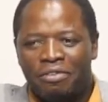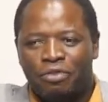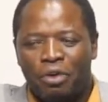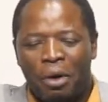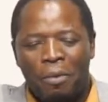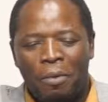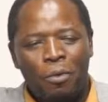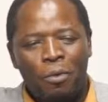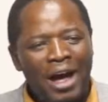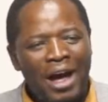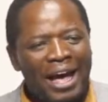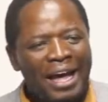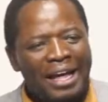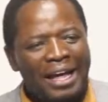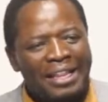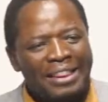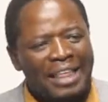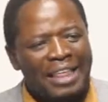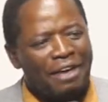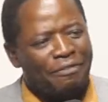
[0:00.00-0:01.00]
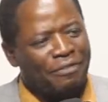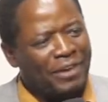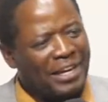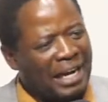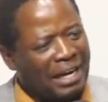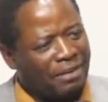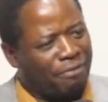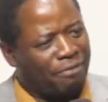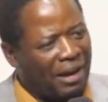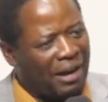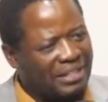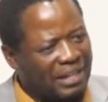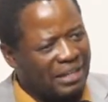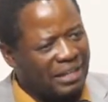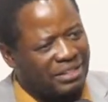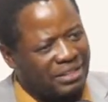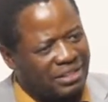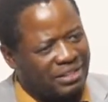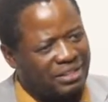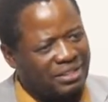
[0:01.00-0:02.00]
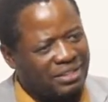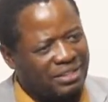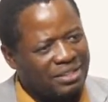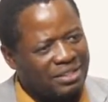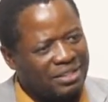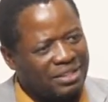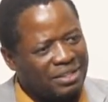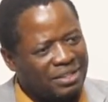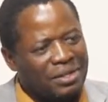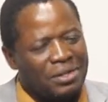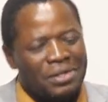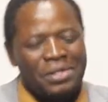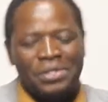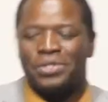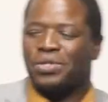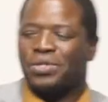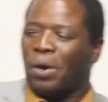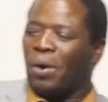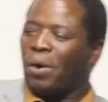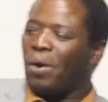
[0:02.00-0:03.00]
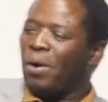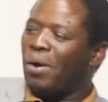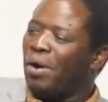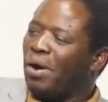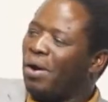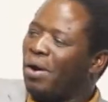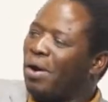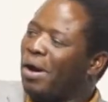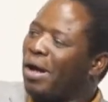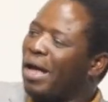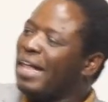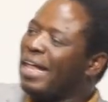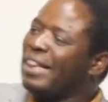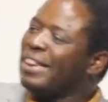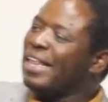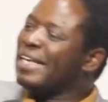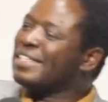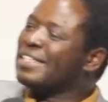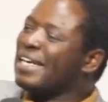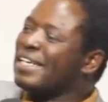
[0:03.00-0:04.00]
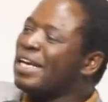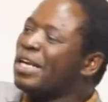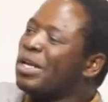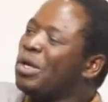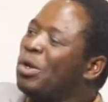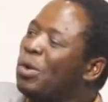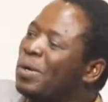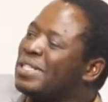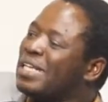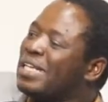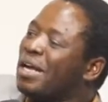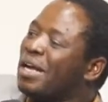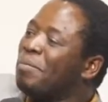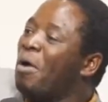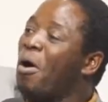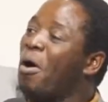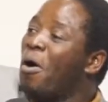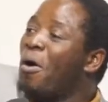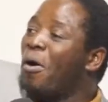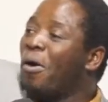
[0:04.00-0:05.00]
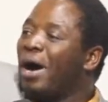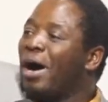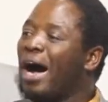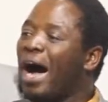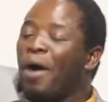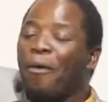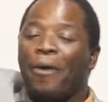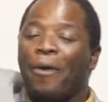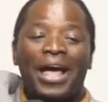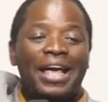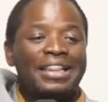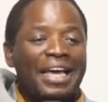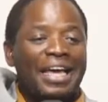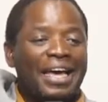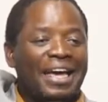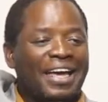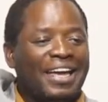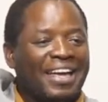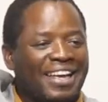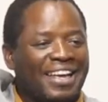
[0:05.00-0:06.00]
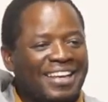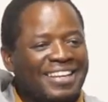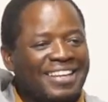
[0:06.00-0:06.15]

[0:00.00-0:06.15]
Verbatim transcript: from where they have an advantage. So, and they started losing more away there.